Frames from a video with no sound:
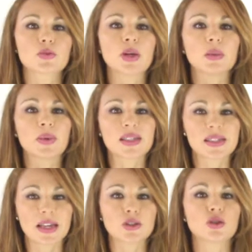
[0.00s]
will be
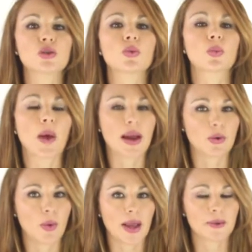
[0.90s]
sent to you right
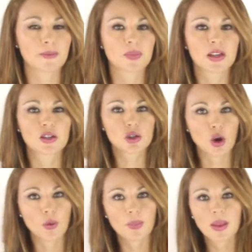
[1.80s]
away.
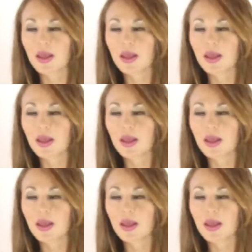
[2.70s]
So